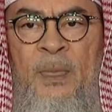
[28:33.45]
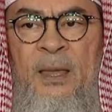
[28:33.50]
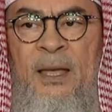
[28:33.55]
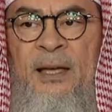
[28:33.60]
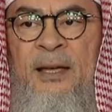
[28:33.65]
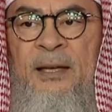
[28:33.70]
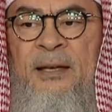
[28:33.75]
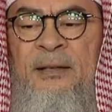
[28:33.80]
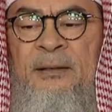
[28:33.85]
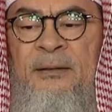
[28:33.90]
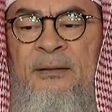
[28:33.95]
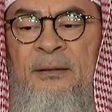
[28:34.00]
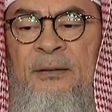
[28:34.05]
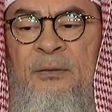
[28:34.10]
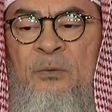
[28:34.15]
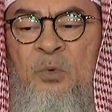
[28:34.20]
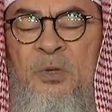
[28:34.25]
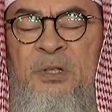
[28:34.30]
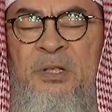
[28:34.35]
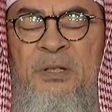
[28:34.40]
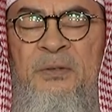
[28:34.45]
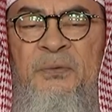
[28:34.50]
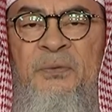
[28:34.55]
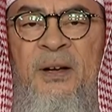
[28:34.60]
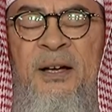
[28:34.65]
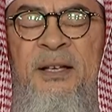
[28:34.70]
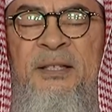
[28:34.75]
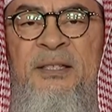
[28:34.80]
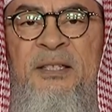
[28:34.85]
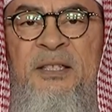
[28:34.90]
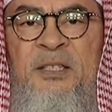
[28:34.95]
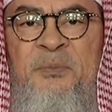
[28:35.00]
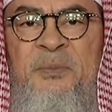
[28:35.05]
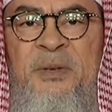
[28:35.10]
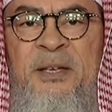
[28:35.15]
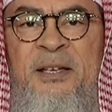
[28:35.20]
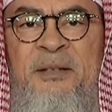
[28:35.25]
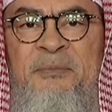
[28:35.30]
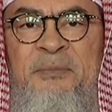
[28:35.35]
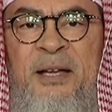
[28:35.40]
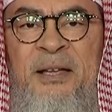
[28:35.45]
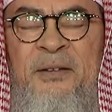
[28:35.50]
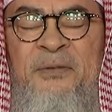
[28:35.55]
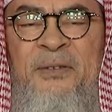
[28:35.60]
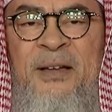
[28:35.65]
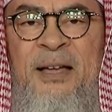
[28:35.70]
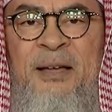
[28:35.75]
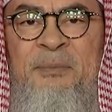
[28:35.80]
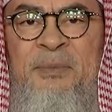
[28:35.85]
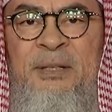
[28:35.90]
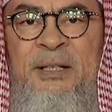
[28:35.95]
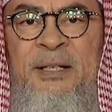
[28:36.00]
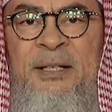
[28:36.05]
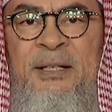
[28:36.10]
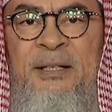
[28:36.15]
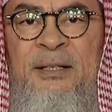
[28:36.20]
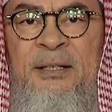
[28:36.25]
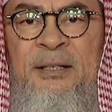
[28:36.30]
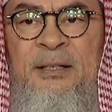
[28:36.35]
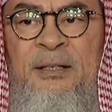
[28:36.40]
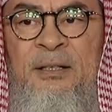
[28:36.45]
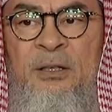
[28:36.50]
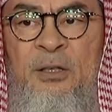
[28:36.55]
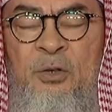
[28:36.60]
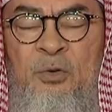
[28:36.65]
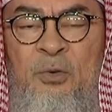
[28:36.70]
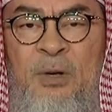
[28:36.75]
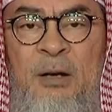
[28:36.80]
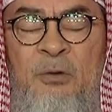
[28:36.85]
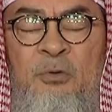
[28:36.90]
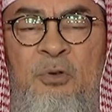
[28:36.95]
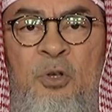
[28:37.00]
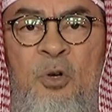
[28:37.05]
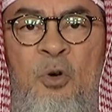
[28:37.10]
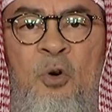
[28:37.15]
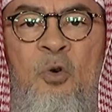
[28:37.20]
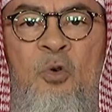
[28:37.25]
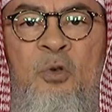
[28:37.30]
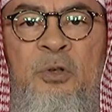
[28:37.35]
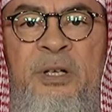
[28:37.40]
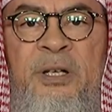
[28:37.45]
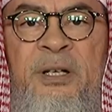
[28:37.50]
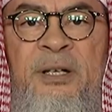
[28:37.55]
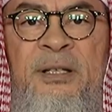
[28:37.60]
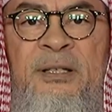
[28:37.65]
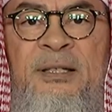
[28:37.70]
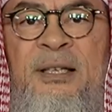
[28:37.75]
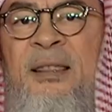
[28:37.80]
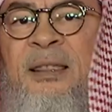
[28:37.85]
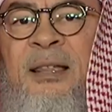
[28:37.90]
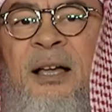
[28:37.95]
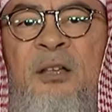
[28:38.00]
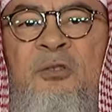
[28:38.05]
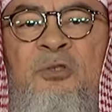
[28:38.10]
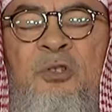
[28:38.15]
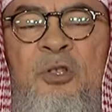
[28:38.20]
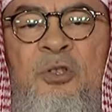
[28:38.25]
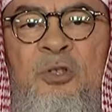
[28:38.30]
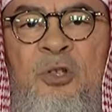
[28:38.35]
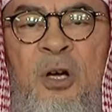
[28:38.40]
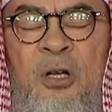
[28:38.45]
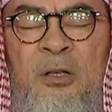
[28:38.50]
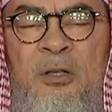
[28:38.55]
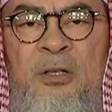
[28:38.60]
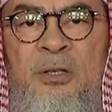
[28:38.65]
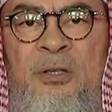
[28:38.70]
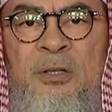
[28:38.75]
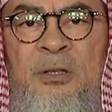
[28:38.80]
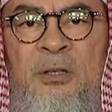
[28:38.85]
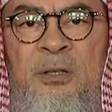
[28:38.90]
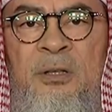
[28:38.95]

and what suffices me and my family throughout the whole year is a thousand dollars,